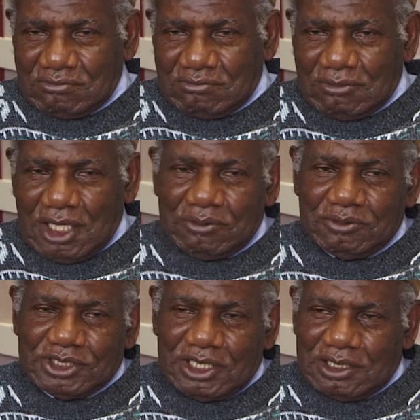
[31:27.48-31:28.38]

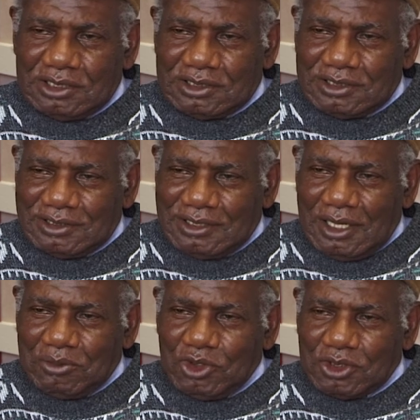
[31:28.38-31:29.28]
mom says they
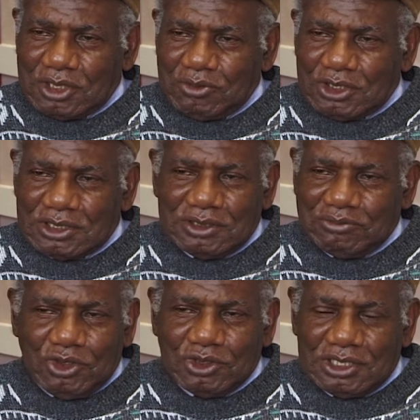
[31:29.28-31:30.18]
are monkey, but
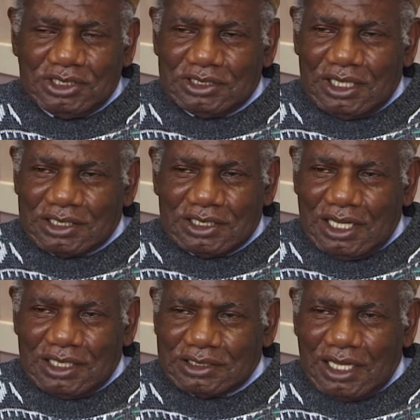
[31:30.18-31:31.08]
monkeys not
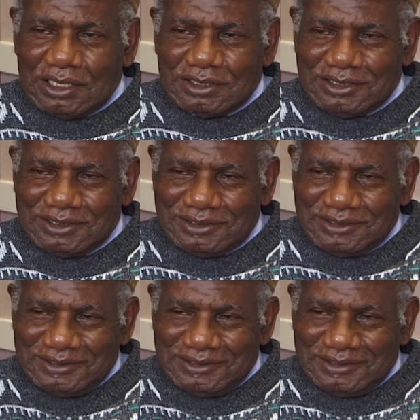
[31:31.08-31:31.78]
like that.